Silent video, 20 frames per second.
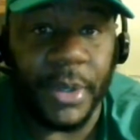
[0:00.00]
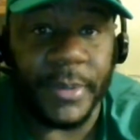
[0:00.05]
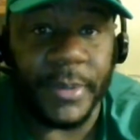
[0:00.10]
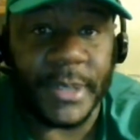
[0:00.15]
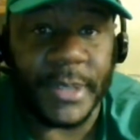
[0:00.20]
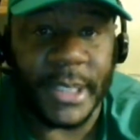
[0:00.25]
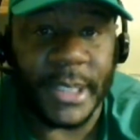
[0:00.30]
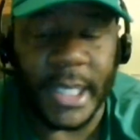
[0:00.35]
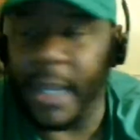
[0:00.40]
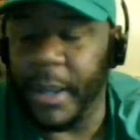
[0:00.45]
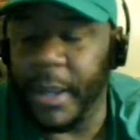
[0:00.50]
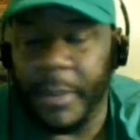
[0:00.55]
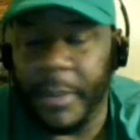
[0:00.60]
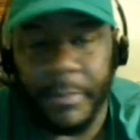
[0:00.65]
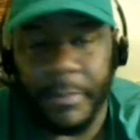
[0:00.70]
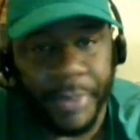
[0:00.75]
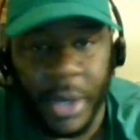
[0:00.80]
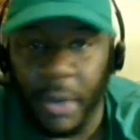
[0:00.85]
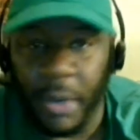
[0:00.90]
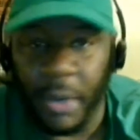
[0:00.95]
You know what I'm
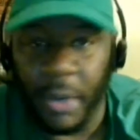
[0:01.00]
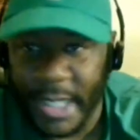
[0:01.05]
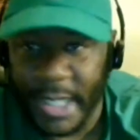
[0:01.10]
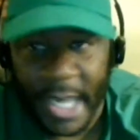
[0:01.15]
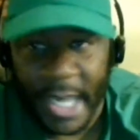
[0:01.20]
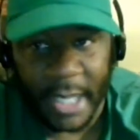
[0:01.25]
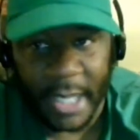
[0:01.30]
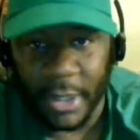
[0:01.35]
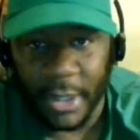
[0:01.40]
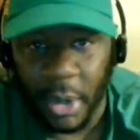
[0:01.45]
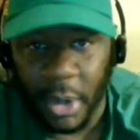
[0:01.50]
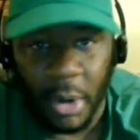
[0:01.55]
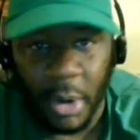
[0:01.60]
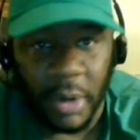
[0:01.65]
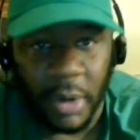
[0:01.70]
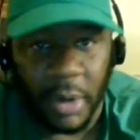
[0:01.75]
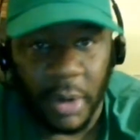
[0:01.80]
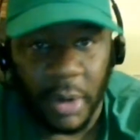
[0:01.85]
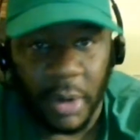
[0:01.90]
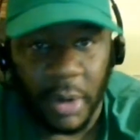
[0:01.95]
saying? But we got
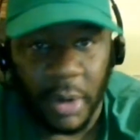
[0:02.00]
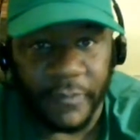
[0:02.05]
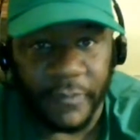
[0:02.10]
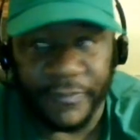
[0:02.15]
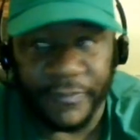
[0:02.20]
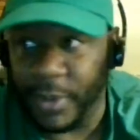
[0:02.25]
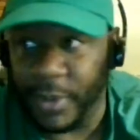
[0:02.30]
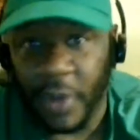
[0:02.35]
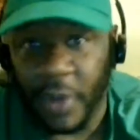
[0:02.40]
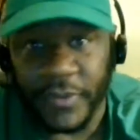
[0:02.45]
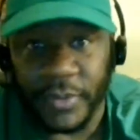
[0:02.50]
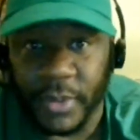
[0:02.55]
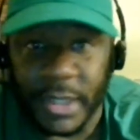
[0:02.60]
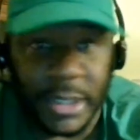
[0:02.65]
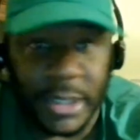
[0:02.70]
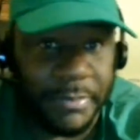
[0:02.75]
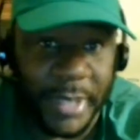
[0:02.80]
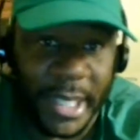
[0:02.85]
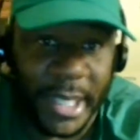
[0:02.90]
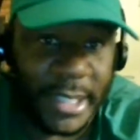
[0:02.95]
Goff. Goff's one of
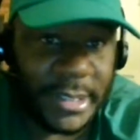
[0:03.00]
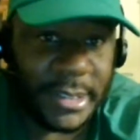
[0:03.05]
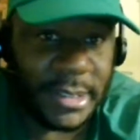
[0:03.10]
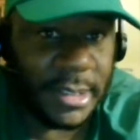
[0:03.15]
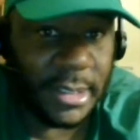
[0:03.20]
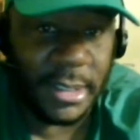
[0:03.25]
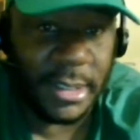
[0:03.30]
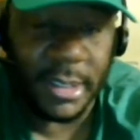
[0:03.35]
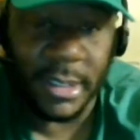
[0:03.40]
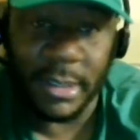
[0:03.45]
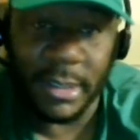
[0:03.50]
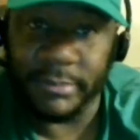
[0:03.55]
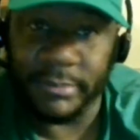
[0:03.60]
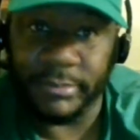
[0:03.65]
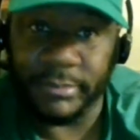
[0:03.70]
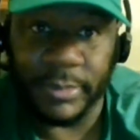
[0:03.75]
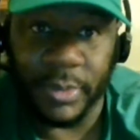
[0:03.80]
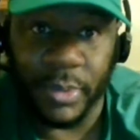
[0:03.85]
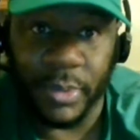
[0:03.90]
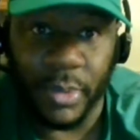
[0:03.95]
the best
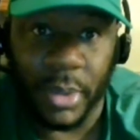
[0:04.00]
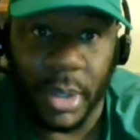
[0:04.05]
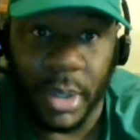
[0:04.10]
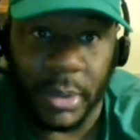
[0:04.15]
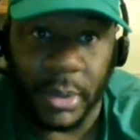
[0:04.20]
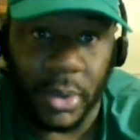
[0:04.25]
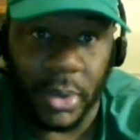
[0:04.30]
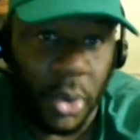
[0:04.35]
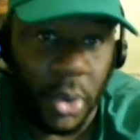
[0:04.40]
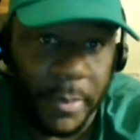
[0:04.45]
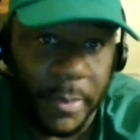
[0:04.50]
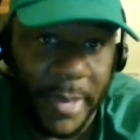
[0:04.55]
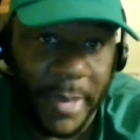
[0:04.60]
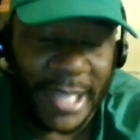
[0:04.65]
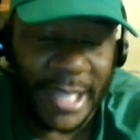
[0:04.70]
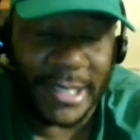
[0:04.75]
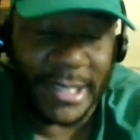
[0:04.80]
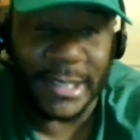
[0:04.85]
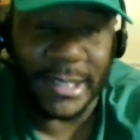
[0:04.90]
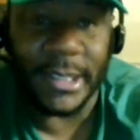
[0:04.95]

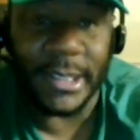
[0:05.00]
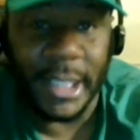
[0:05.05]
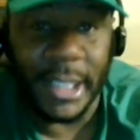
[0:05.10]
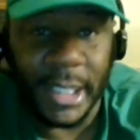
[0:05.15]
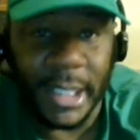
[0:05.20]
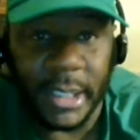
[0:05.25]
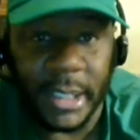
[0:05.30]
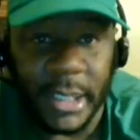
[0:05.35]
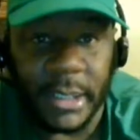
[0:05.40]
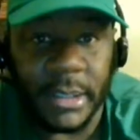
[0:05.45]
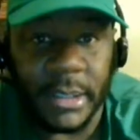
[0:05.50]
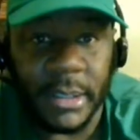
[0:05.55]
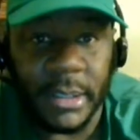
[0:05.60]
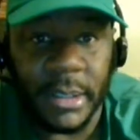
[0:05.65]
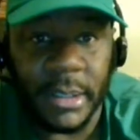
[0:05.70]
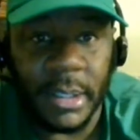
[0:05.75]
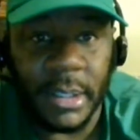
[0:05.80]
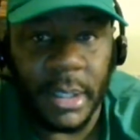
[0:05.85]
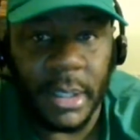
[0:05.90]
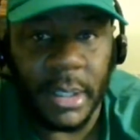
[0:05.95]
quarterbacks in the league.
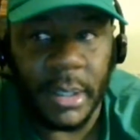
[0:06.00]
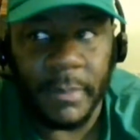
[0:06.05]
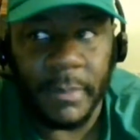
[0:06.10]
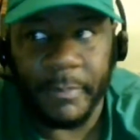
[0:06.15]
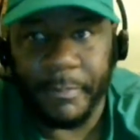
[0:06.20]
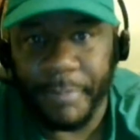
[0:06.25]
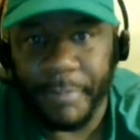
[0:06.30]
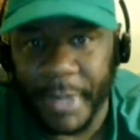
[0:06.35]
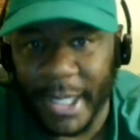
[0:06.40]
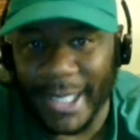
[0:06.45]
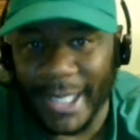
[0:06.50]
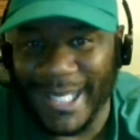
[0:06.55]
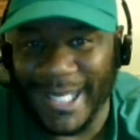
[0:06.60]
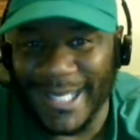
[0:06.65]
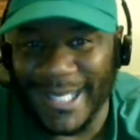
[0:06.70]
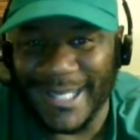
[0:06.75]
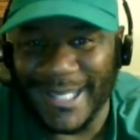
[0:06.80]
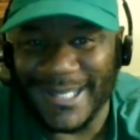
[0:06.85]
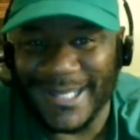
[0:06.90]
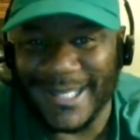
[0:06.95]
But
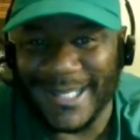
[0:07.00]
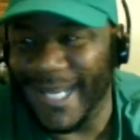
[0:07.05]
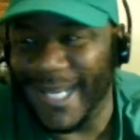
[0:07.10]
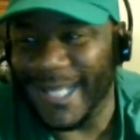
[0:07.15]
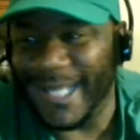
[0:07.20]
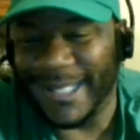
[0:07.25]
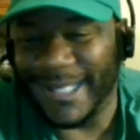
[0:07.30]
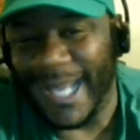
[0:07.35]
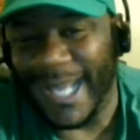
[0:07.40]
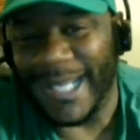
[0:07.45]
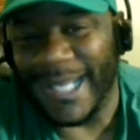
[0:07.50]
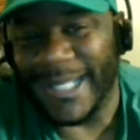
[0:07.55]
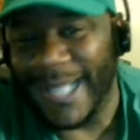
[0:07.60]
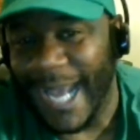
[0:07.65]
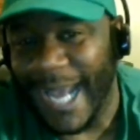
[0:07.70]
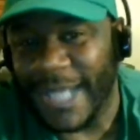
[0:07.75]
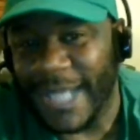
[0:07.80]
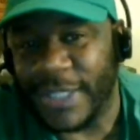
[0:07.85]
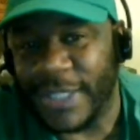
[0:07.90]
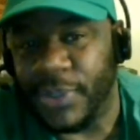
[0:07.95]
he doesn't get
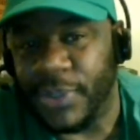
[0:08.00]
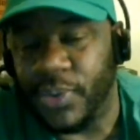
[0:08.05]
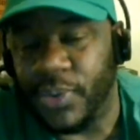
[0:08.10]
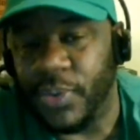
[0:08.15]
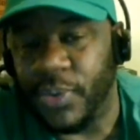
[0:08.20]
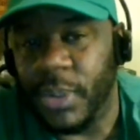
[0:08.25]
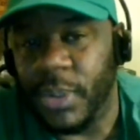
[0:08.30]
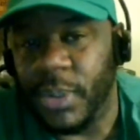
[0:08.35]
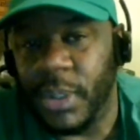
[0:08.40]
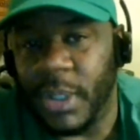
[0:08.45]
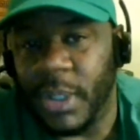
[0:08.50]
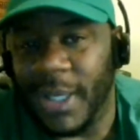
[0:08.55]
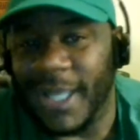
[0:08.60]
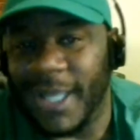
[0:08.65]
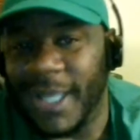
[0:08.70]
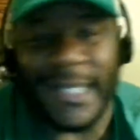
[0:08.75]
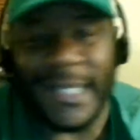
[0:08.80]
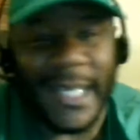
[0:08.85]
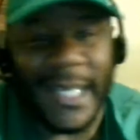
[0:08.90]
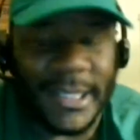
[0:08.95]
that national
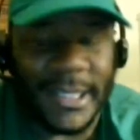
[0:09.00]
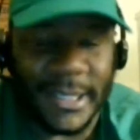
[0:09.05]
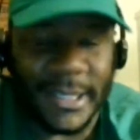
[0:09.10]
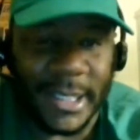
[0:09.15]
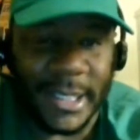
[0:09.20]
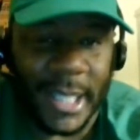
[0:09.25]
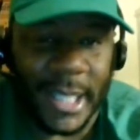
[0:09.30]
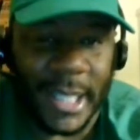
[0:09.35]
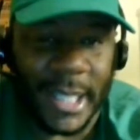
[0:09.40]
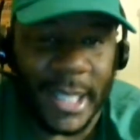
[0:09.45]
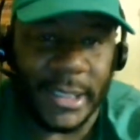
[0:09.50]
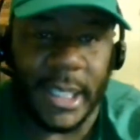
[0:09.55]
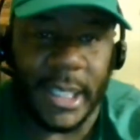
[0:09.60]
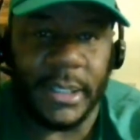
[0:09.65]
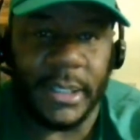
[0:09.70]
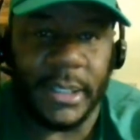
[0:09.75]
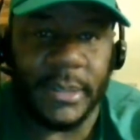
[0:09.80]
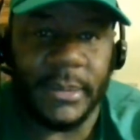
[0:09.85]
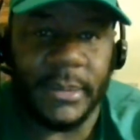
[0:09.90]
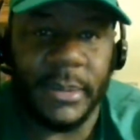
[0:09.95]
attention
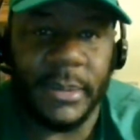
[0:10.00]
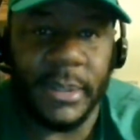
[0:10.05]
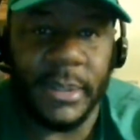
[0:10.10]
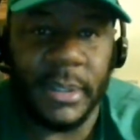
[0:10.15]
like that,